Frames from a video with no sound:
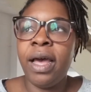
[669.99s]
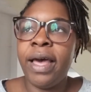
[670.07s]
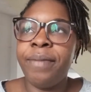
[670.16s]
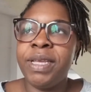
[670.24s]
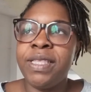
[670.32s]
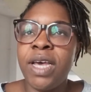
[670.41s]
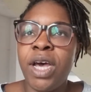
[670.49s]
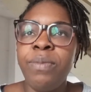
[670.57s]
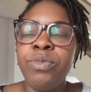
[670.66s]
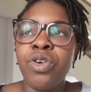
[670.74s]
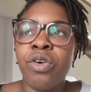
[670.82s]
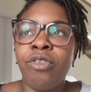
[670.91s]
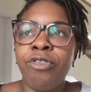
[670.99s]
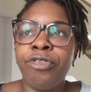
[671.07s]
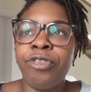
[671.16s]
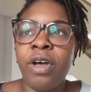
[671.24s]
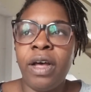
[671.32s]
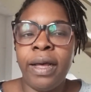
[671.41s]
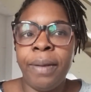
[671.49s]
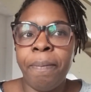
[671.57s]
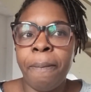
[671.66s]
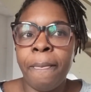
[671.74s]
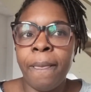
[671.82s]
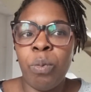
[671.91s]
In terms of
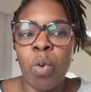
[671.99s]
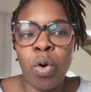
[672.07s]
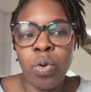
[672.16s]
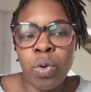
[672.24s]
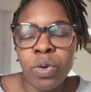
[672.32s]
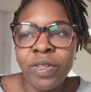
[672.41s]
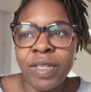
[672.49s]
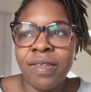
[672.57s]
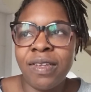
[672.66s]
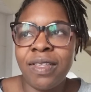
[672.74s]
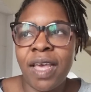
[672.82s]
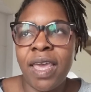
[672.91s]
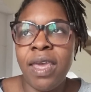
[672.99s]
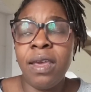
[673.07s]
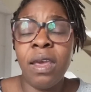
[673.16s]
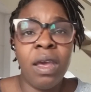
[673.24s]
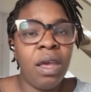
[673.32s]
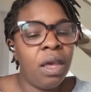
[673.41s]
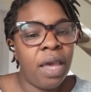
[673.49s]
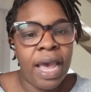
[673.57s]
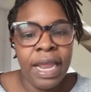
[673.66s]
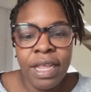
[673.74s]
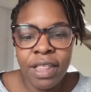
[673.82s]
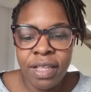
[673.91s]
what courses to take,
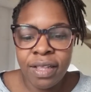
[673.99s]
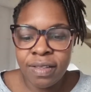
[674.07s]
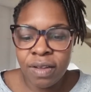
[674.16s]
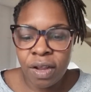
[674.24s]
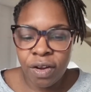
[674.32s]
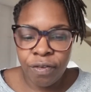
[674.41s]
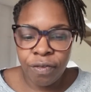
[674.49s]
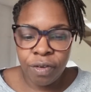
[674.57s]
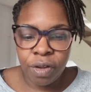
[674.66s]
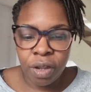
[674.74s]
anything that's kind of